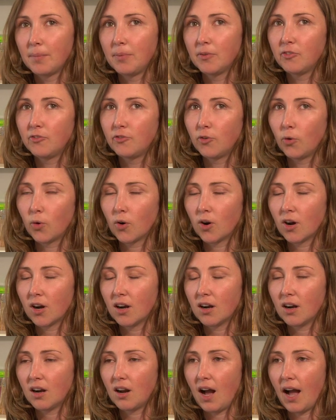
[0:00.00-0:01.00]

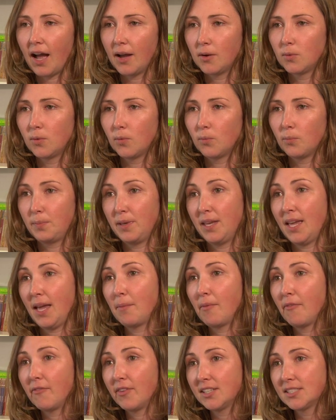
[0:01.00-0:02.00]
Before I
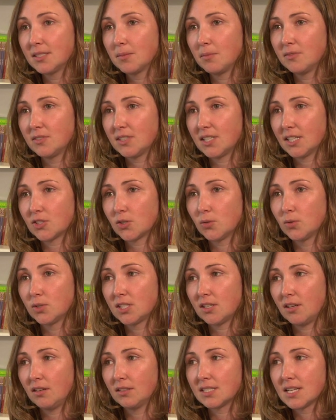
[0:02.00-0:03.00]
became a victim of sexual
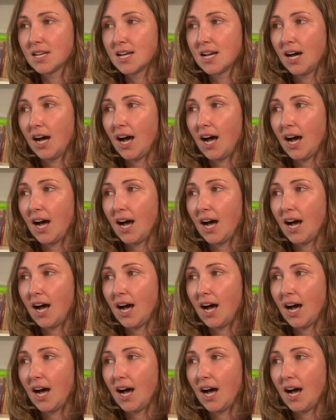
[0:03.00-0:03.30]
assault,